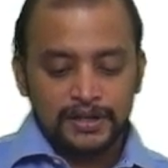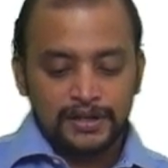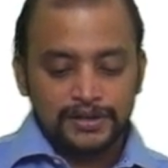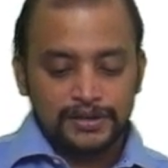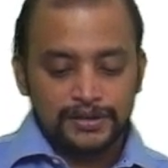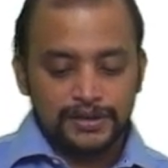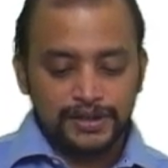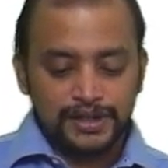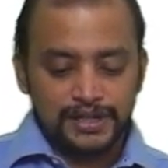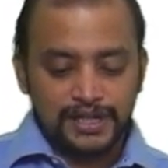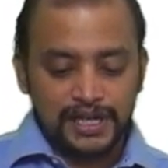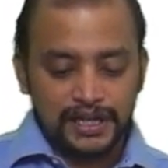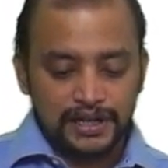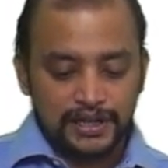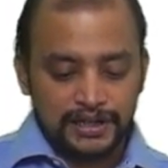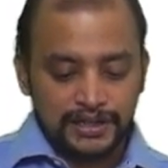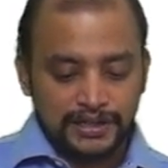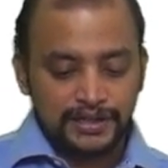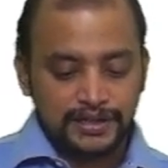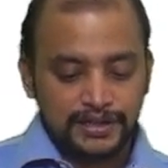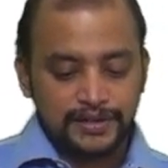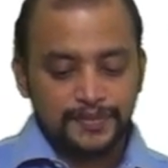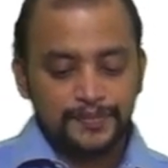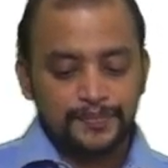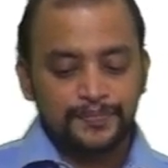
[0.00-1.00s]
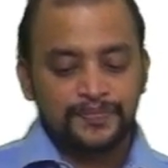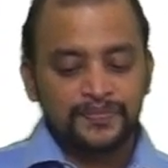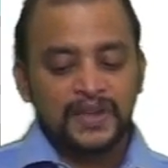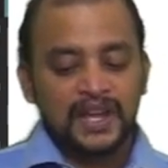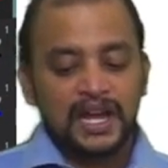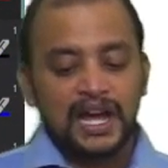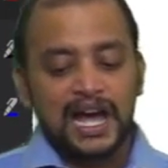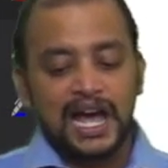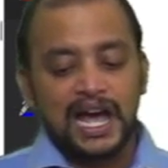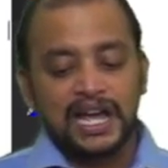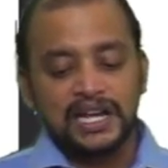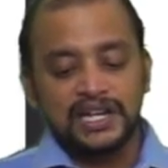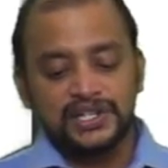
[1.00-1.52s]
So see this
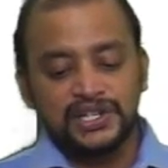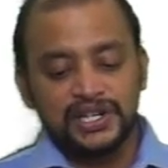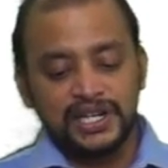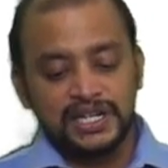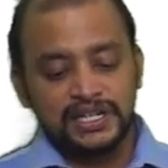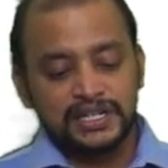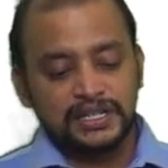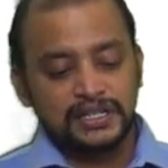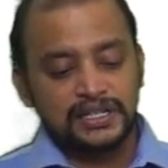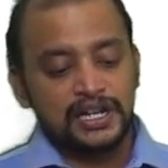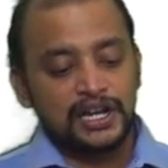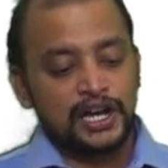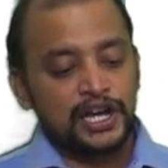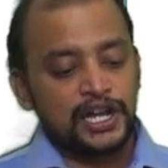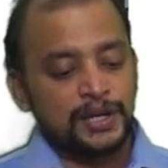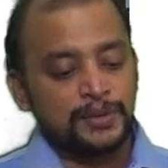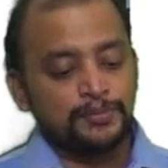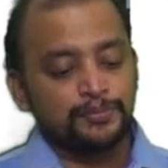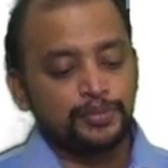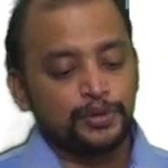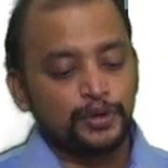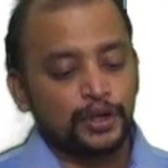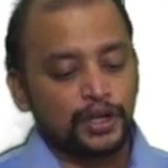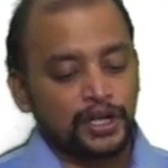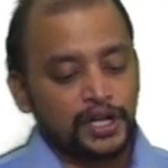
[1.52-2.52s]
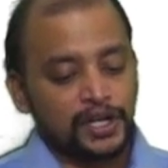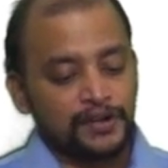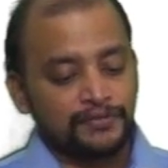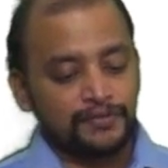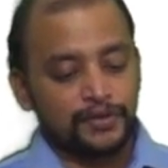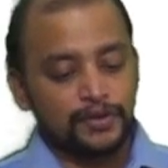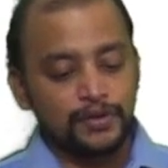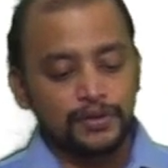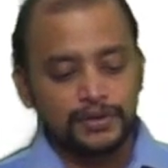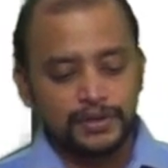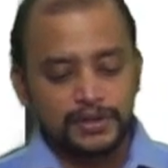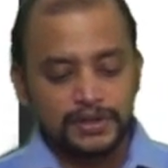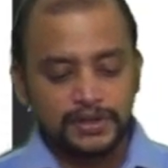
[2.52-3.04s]
IGST on import of
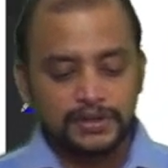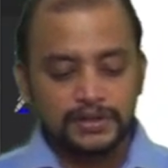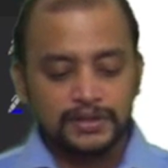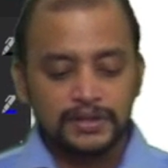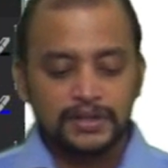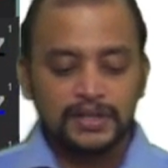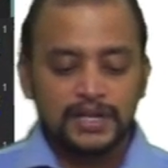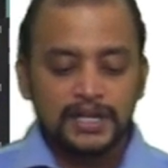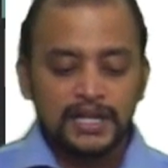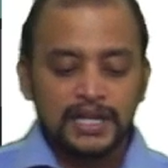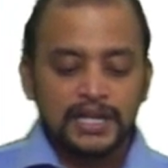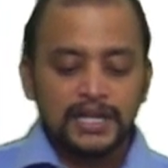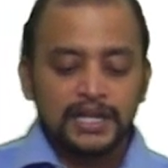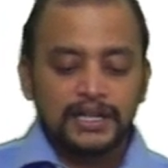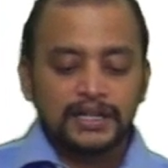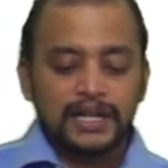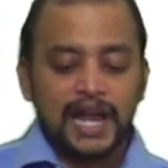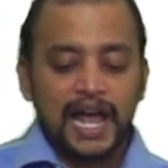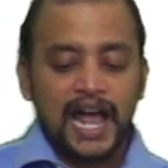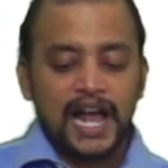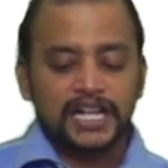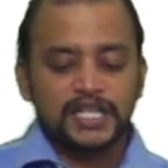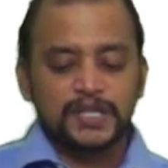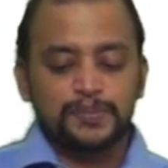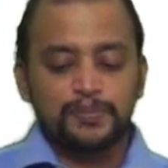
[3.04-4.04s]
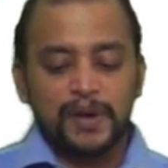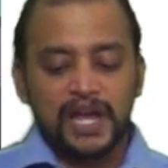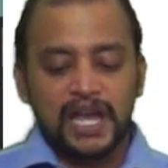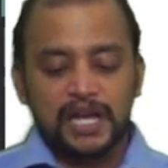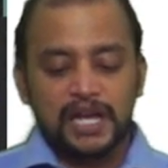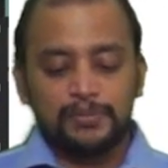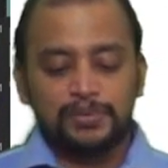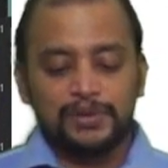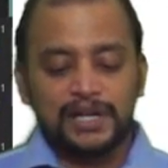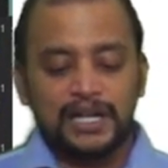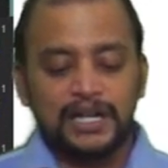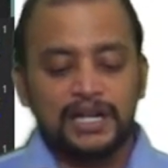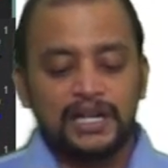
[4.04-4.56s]
goods, tax
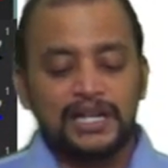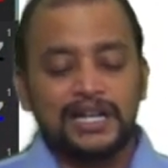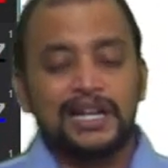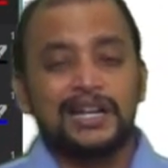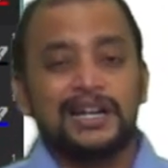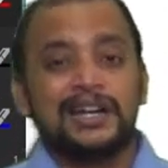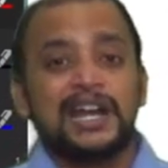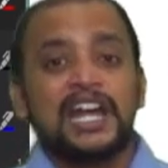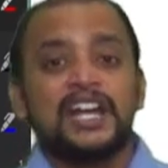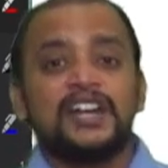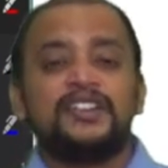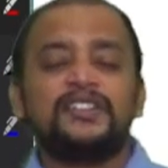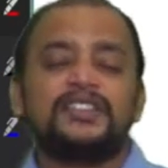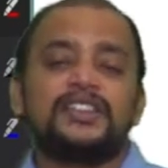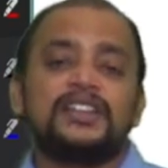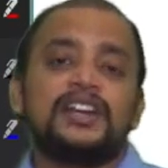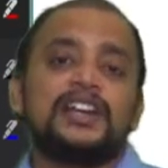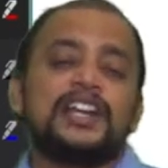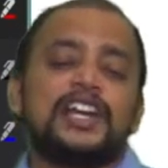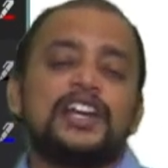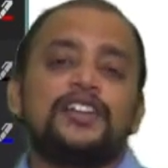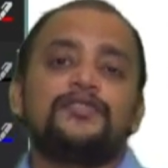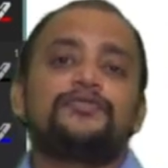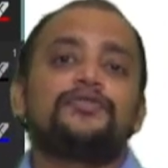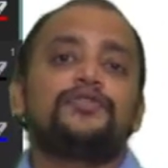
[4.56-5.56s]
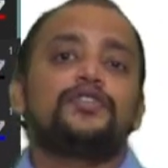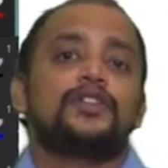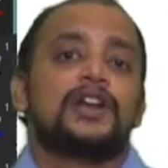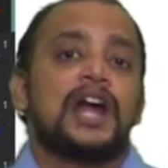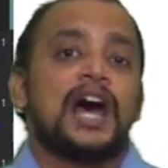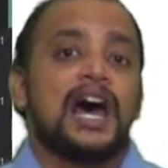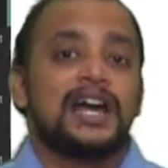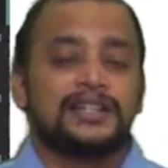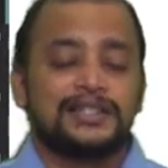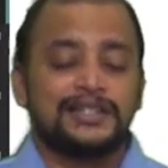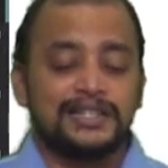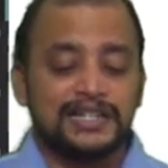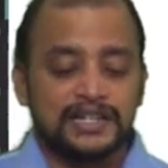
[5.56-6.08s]
payable under 9394
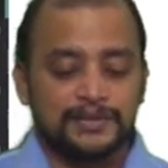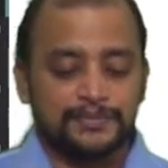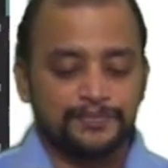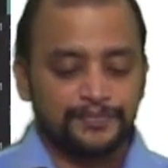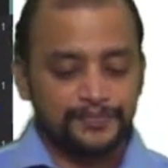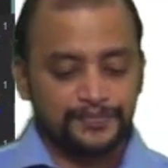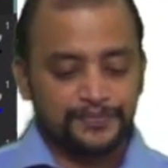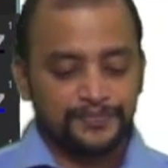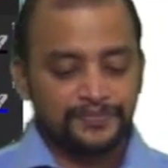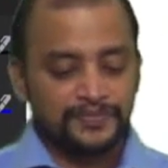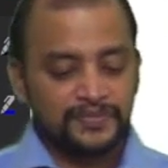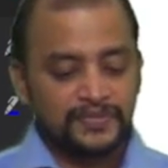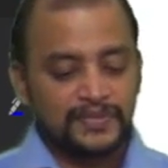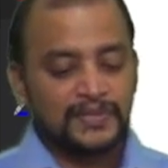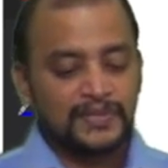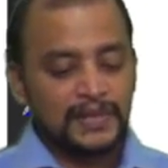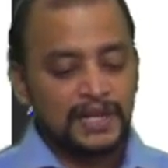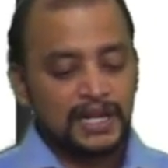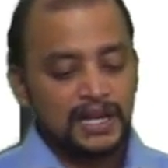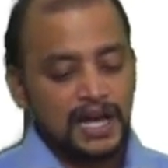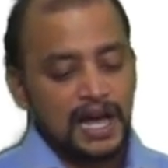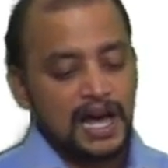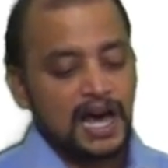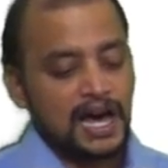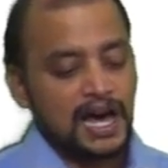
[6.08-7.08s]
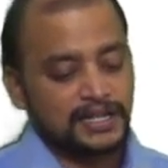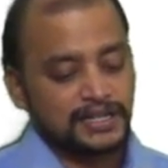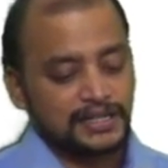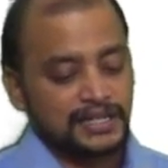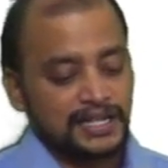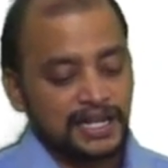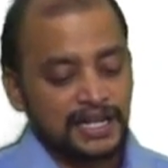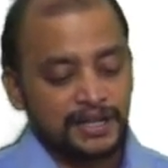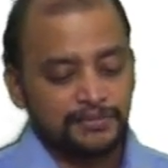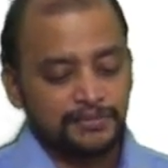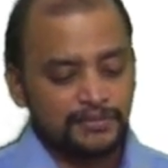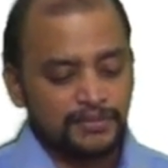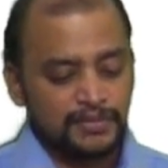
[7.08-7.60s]
RCM,
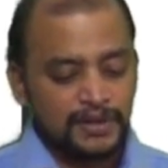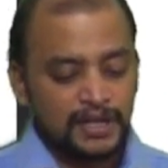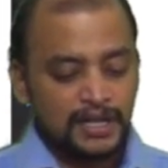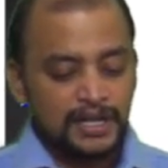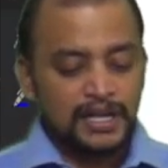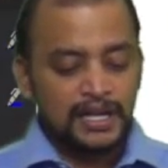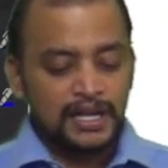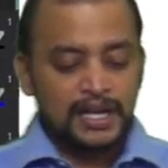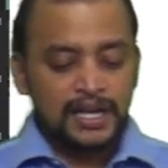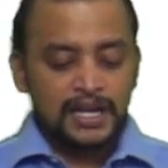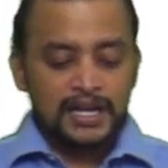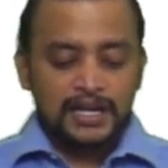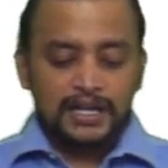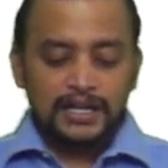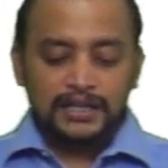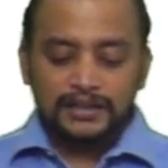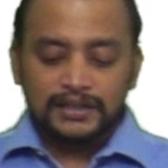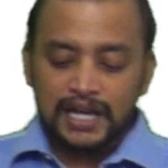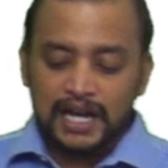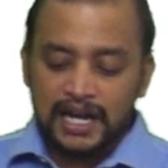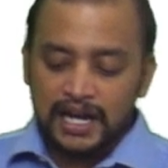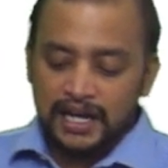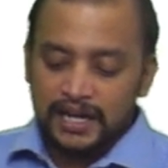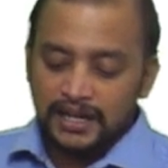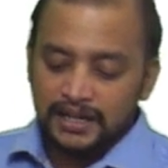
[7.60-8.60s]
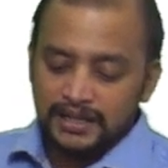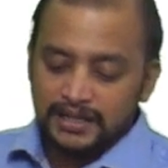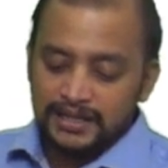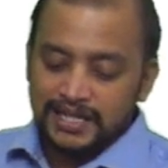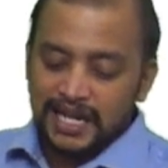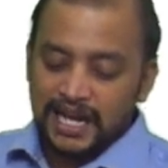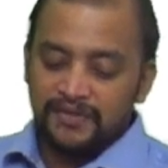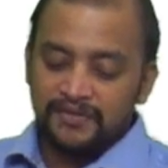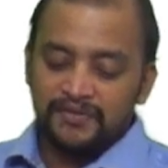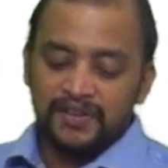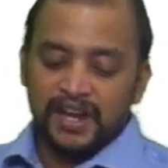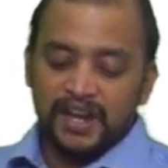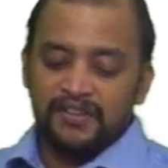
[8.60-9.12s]
RCM. Then
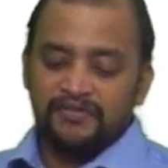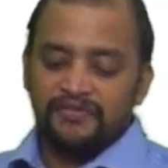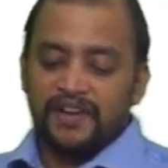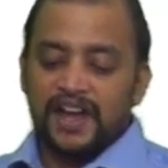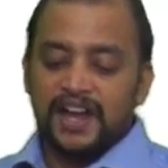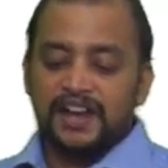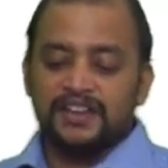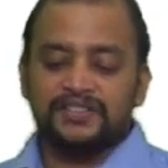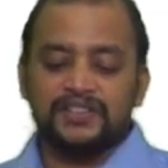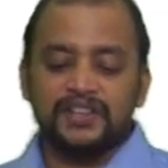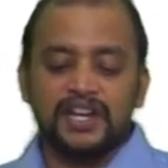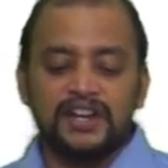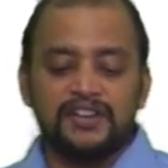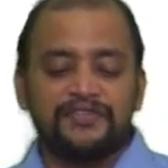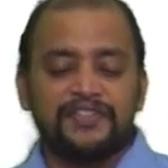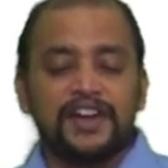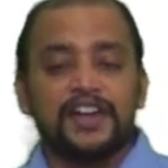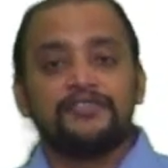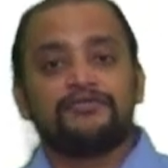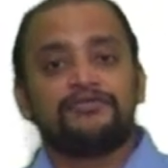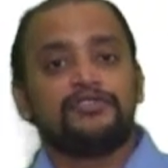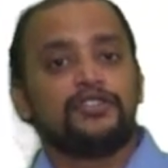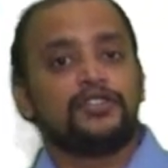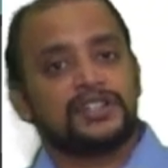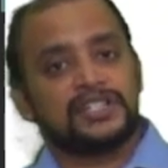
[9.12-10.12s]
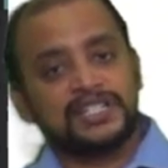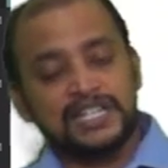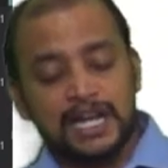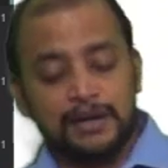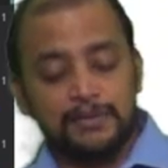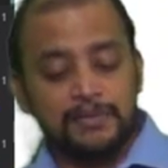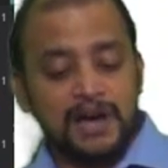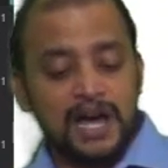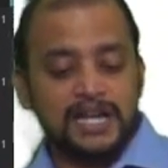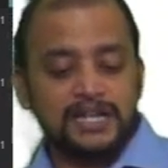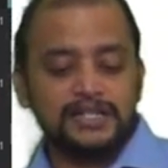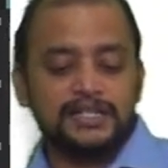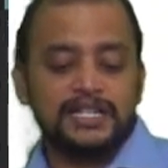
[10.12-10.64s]
same way 5354 same
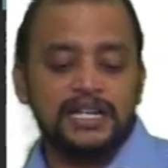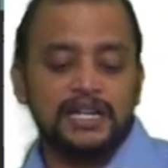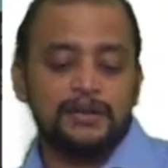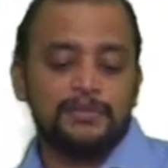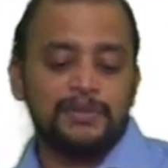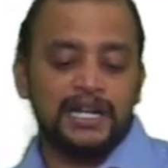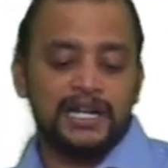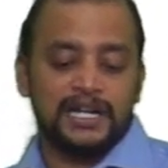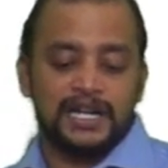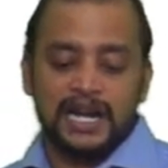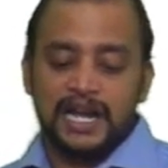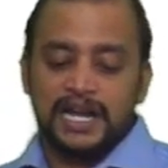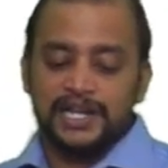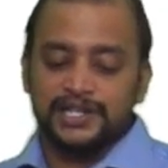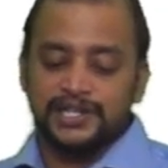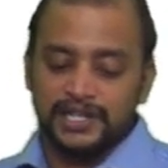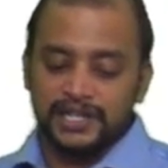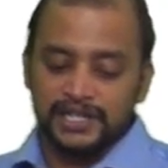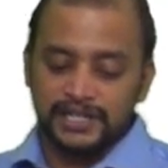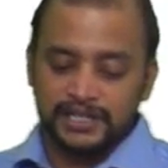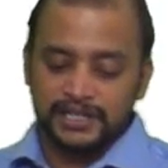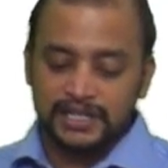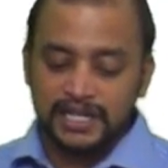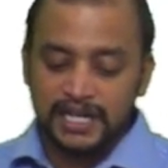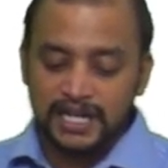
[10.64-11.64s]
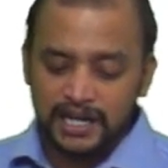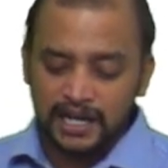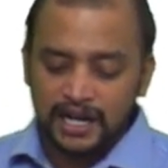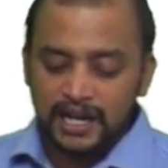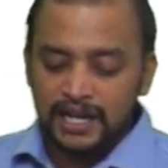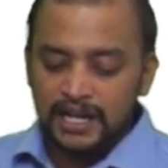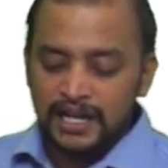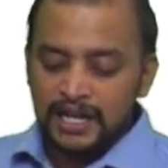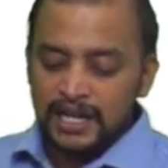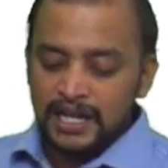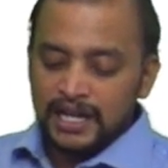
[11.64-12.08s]
RCM under IGST.